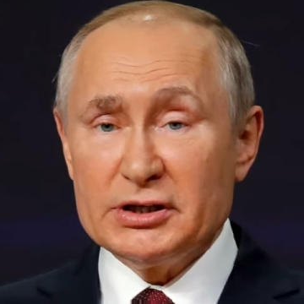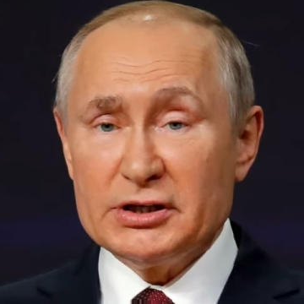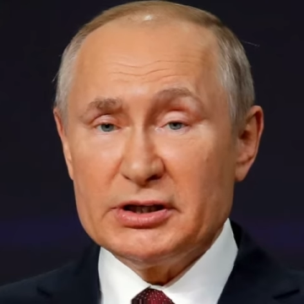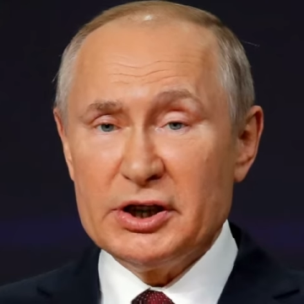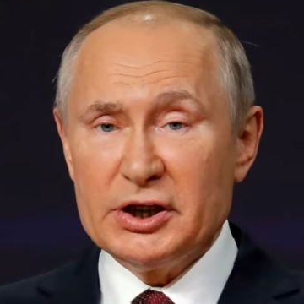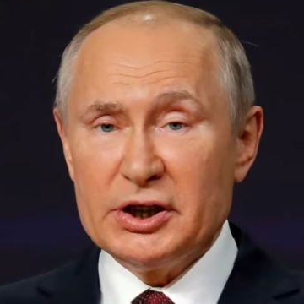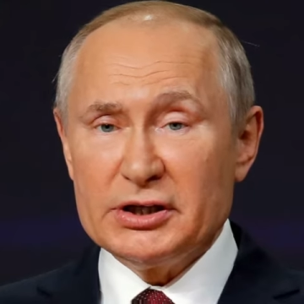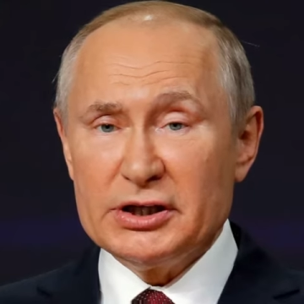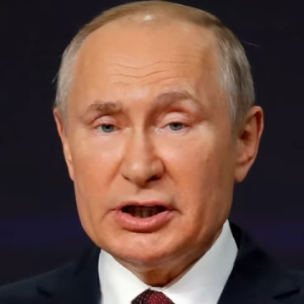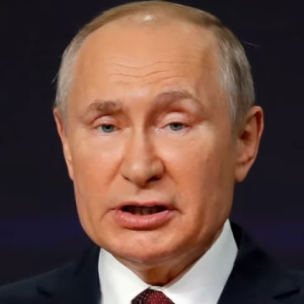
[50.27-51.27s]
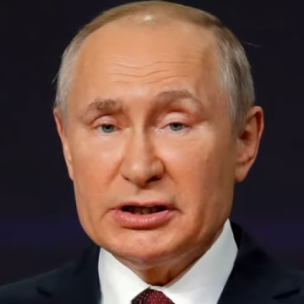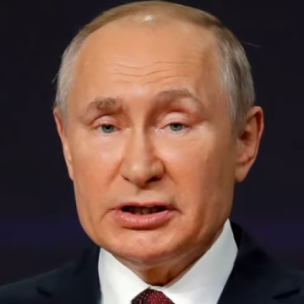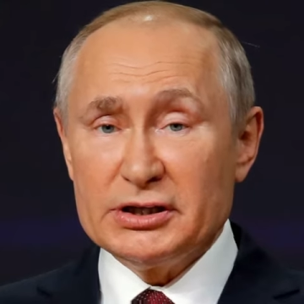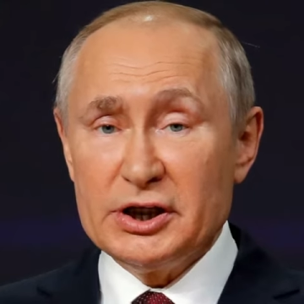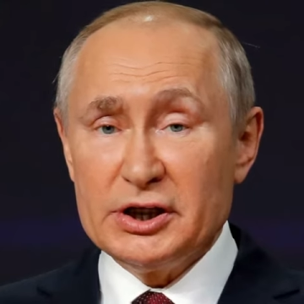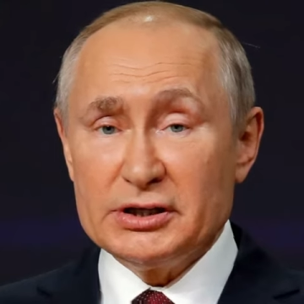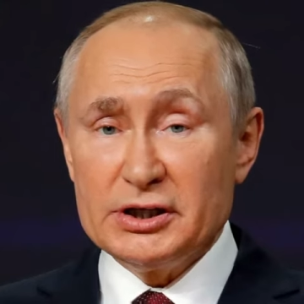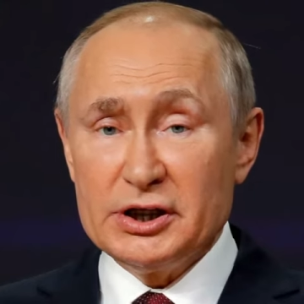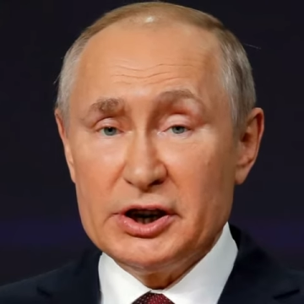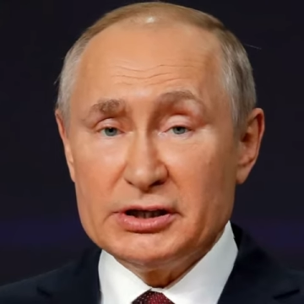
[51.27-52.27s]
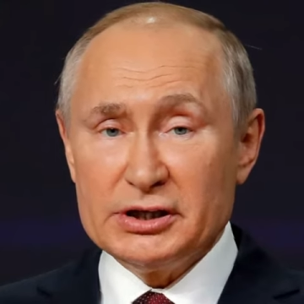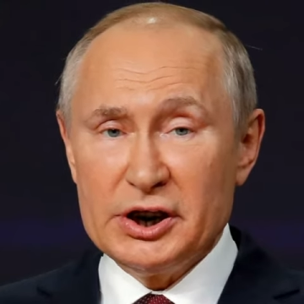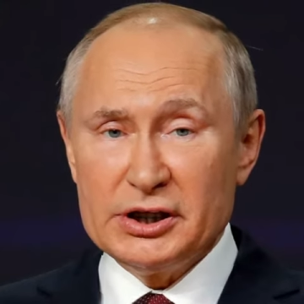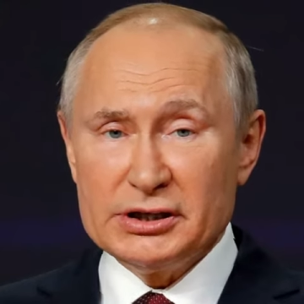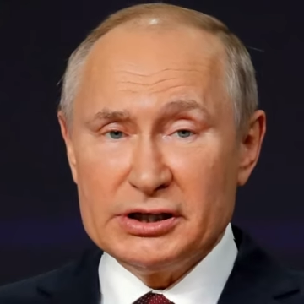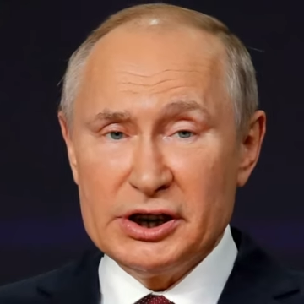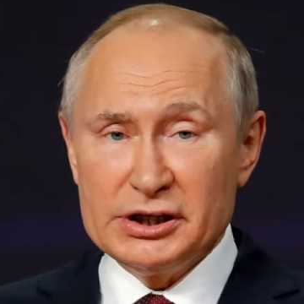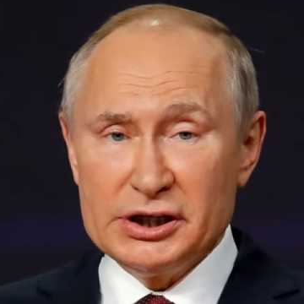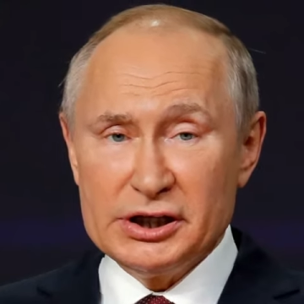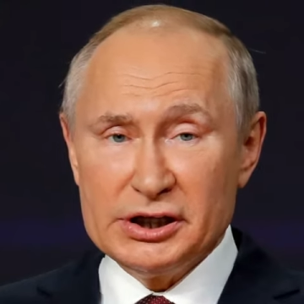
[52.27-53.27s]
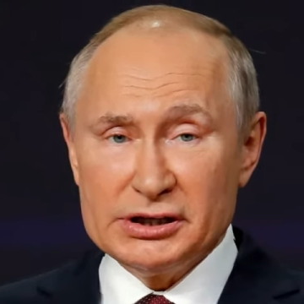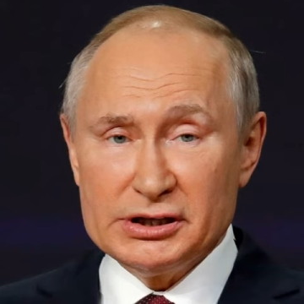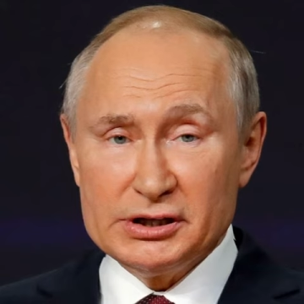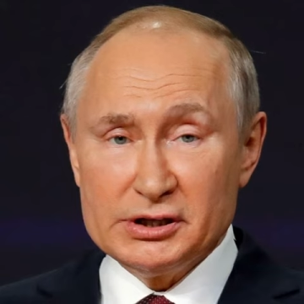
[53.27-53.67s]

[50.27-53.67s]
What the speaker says: Oh, my God, you are so funny.